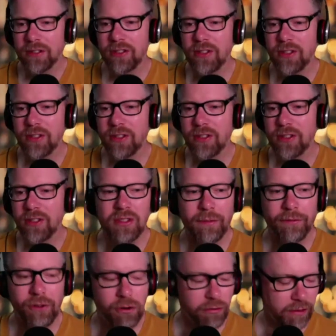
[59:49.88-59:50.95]
does so much
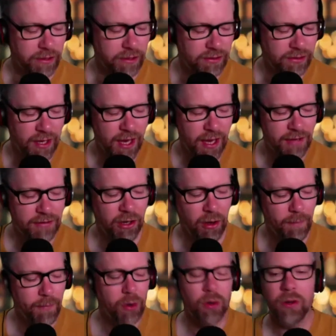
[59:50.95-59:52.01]
stuff for us.
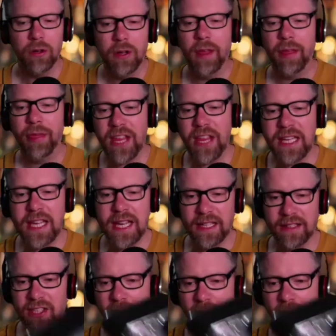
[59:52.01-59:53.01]
There's a lot more thinking